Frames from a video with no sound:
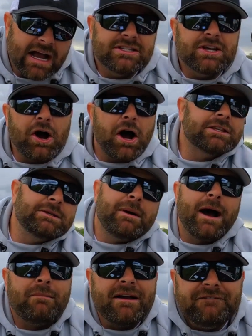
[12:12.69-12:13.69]
talked
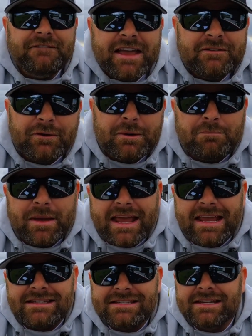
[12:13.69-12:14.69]
about my favorite
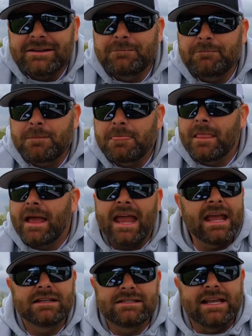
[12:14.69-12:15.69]
bait,
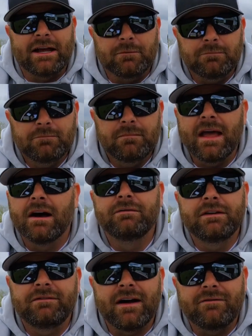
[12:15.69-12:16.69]
hands down,
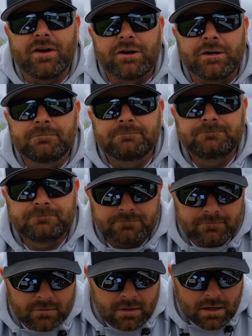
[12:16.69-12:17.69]
LV 500.
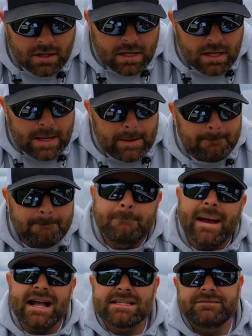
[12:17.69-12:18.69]

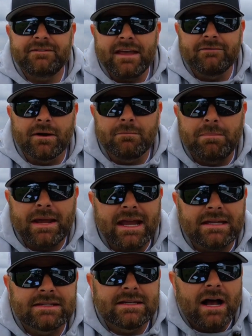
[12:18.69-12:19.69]
Matt's favorite
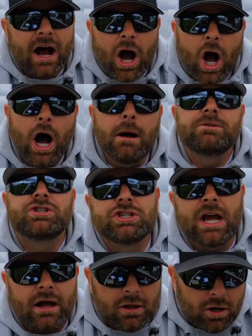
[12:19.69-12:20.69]
bait up
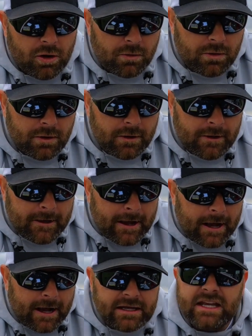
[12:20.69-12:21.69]
shallow,
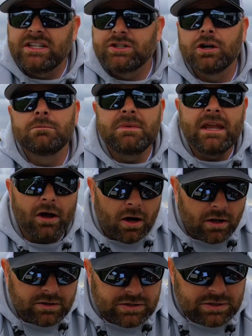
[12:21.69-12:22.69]
he turned me
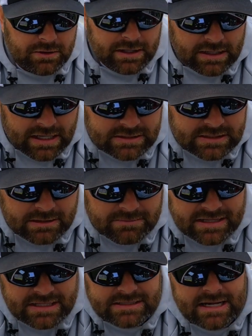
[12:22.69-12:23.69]
onto it, is gonna be
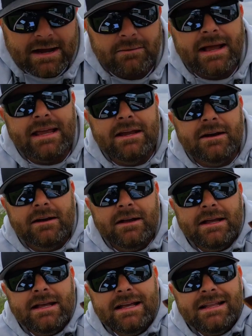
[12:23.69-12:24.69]
this guy right here.
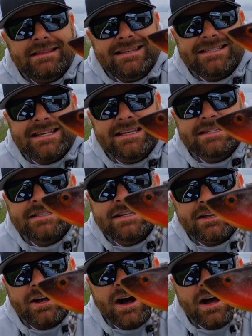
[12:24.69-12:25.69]
This is the
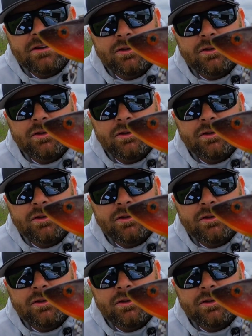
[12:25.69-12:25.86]
Cotton